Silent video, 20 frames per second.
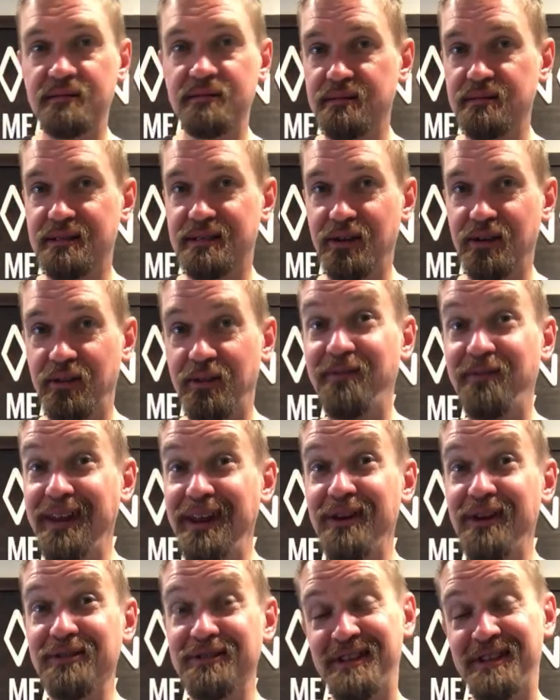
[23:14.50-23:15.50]
So the
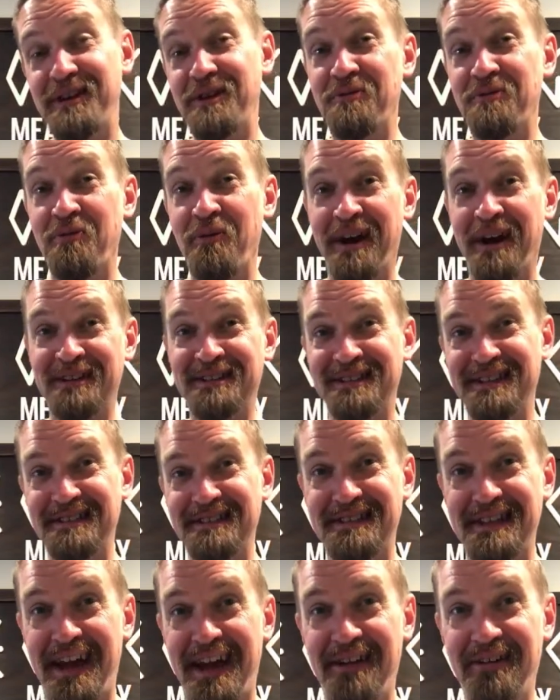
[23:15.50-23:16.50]
videos that you watched this
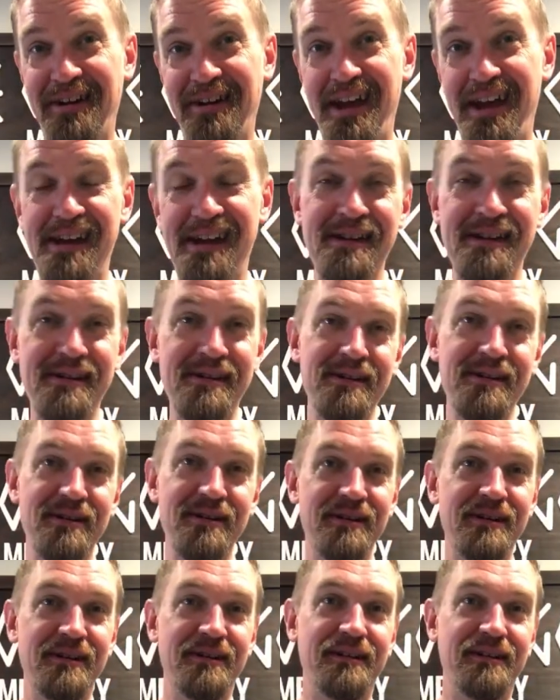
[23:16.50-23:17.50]
Saturday,
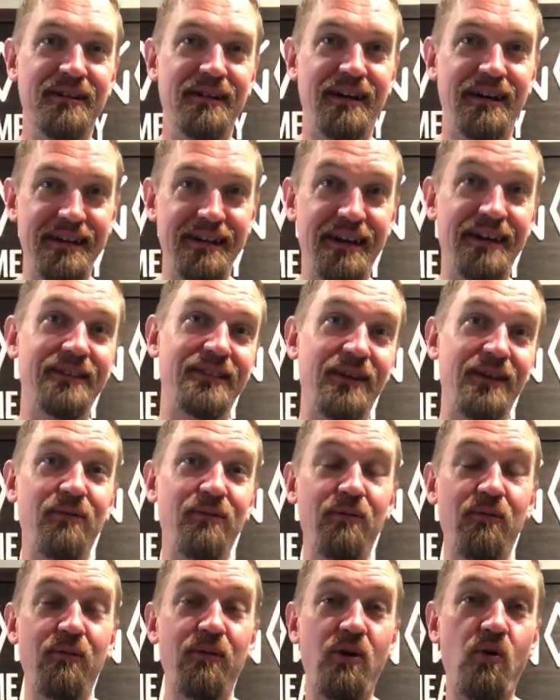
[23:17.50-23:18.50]
yeah, they
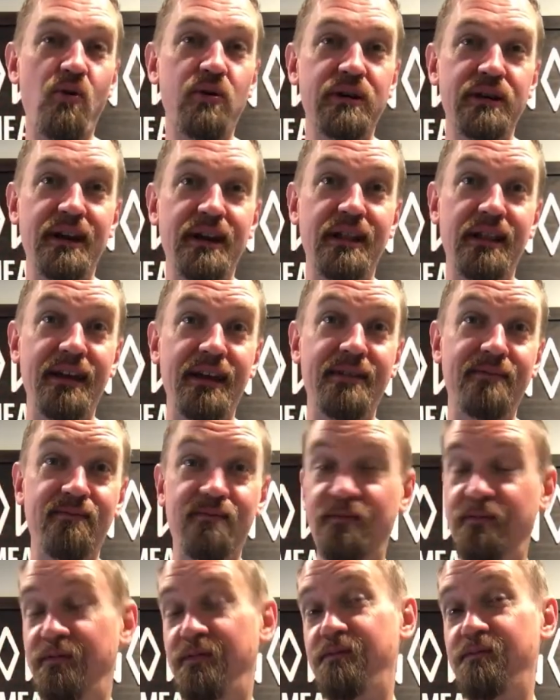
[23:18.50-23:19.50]
were recorded at like
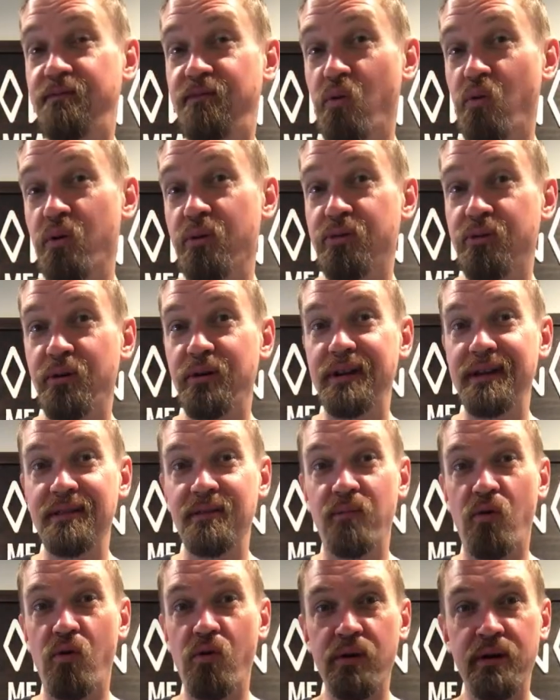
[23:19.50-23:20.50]
4:30 in the
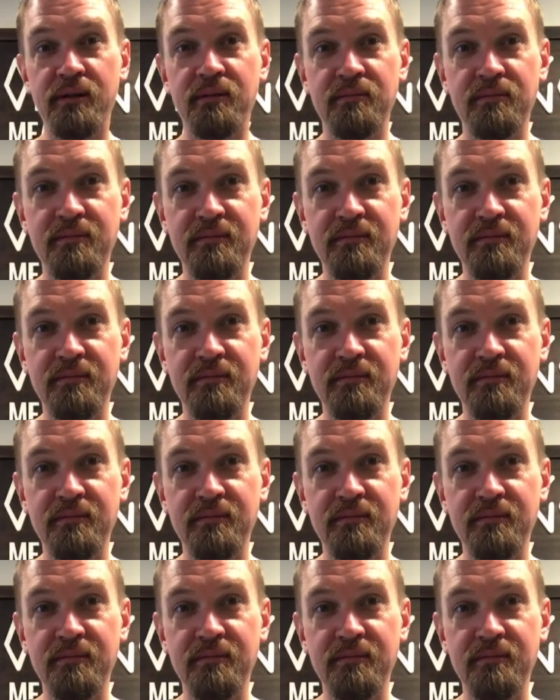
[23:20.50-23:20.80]
morning.